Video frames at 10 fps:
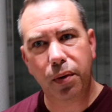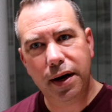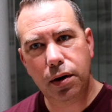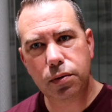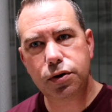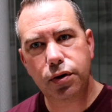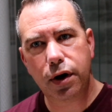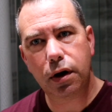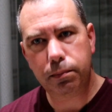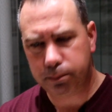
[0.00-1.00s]
green notes are
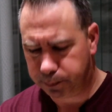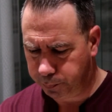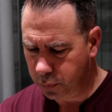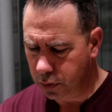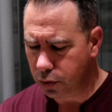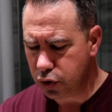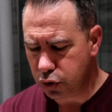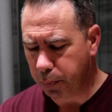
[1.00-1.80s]
there. They're